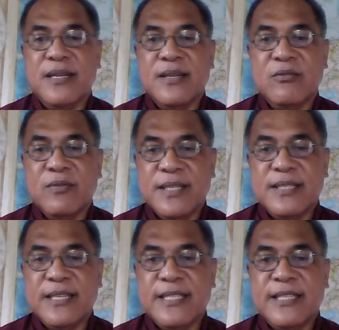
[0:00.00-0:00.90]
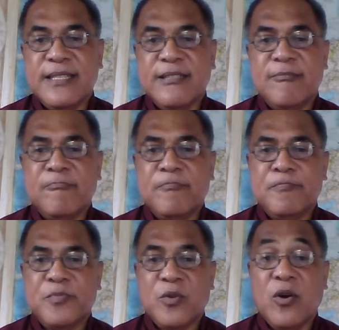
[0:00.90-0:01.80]
to his listeners
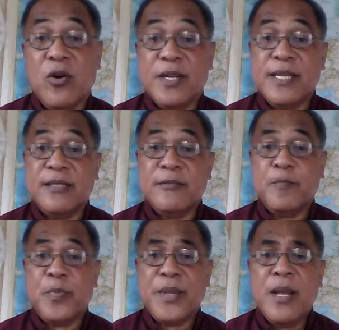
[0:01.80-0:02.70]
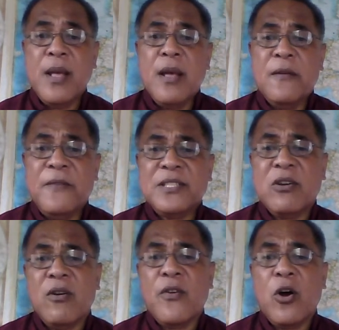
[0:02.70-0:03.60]
or audience. First
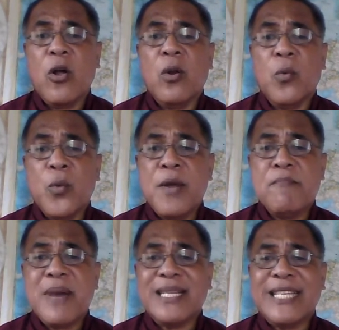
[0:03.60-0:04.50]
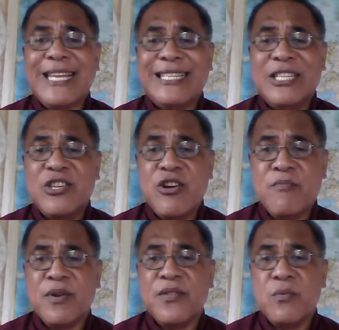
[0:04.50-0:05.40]
of all, we must
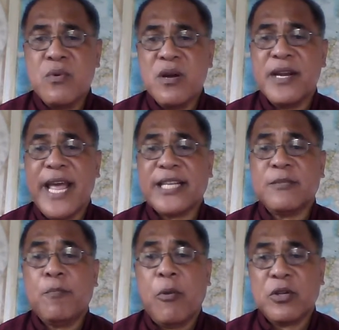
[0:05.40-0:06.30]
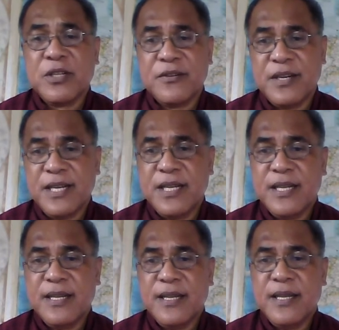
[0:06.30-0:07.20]
determine the word expository.
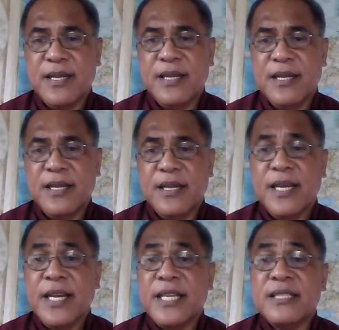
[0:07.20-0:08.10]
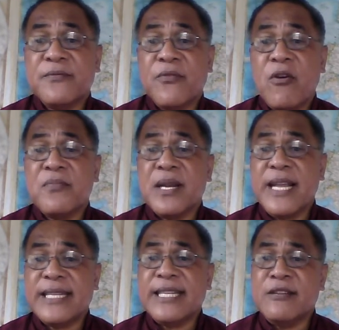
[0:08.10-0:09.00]
It is from the
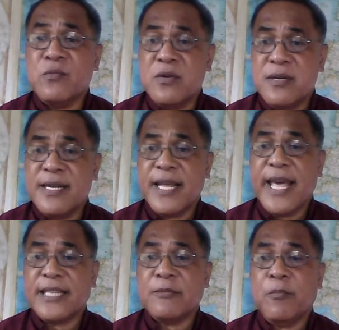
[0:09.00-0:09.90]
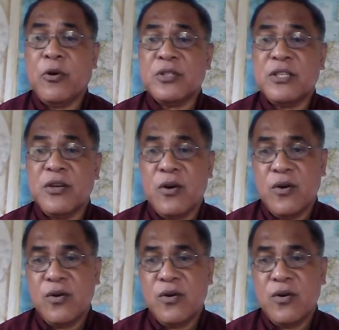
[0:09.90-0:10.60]
Latin word expositio